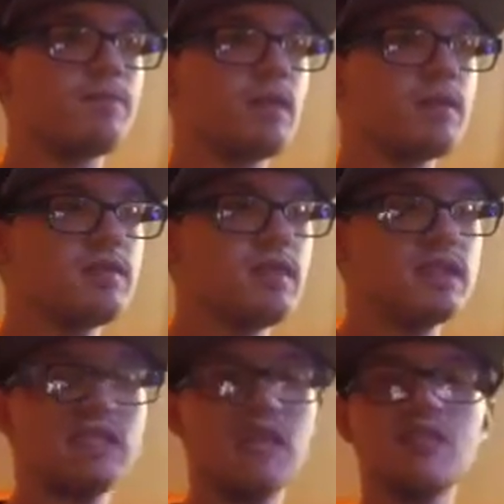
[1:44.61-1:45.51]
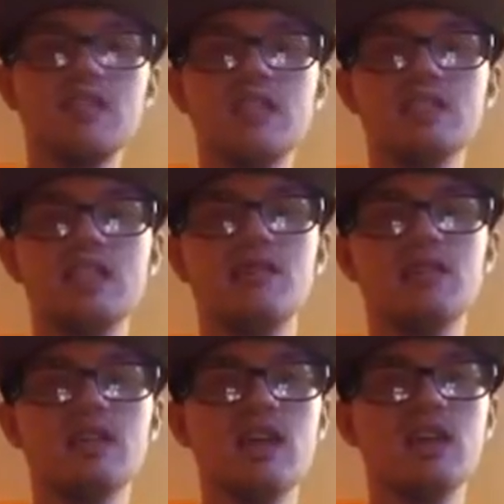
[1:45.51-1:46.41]

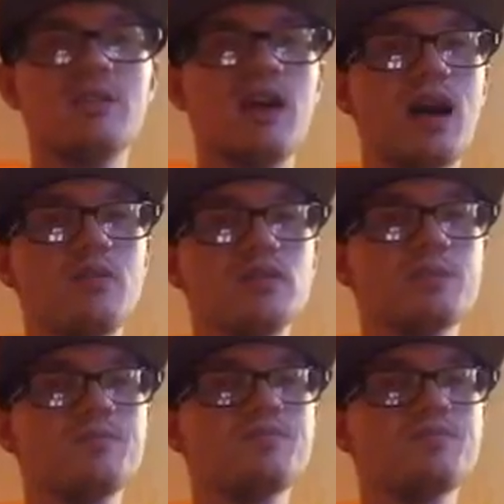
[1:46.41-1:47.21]
1717 in the Bahamas,